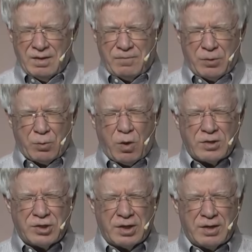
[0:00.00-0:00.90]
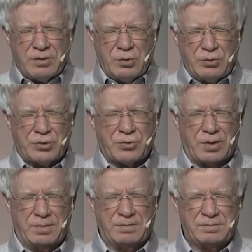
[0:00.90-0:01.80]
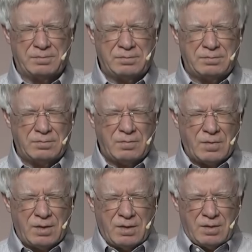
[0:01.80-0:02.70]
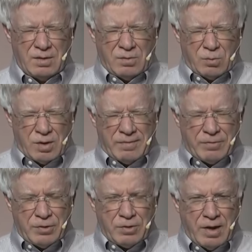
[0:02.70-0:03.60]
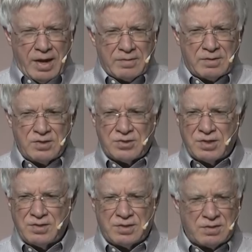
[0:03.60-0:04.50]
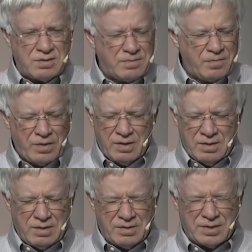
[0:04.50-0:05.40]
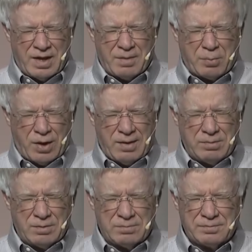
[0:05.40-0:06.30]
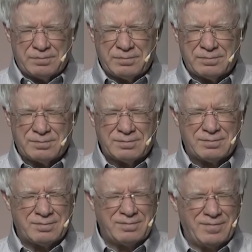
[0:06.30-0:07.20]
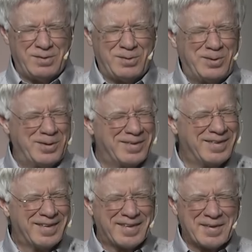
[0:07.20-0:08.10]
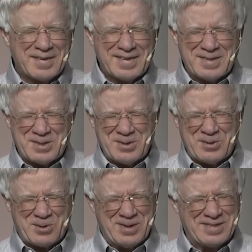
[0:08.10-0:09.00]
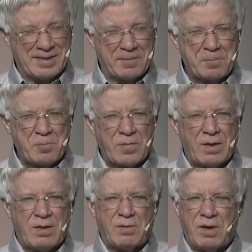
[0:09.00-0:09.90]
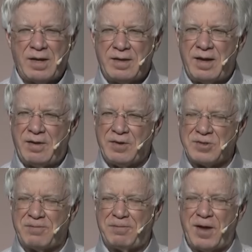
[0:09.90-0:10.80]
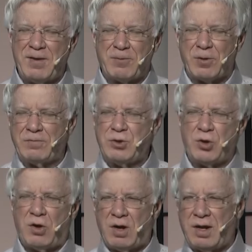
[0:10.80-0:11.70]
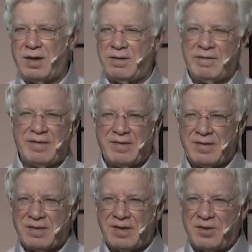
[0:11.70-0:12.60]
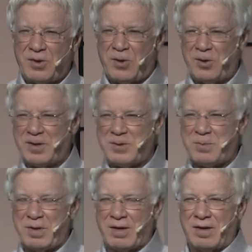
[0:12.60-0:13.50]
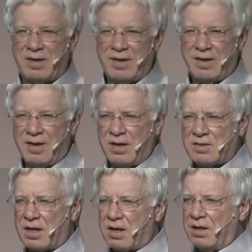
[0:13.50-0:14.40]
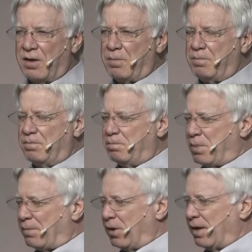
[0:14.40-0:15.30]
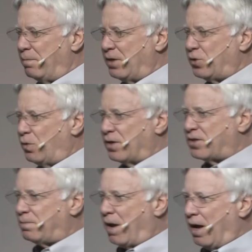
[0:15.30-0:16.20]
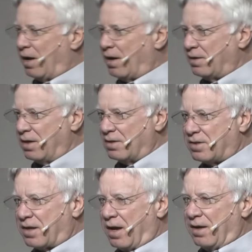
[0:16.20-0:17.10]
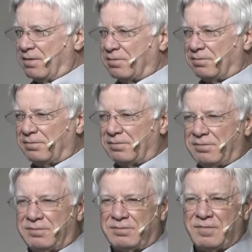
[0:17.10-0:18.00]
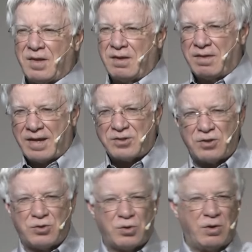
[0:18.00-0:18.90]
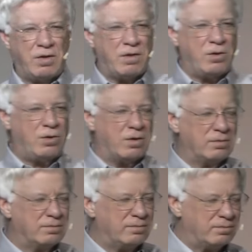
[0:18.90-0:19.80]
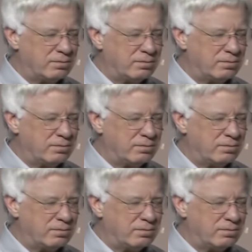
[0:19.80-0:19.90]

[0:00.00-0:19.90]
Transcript: If you're watching on Ustream, wherever you're at, distance is not a problem. it's increasing. Right now, there's a flavor of joy in the Holy Spirit. It's like a little bubble that makes you want to smile on the inside. That's the joy of the Lord.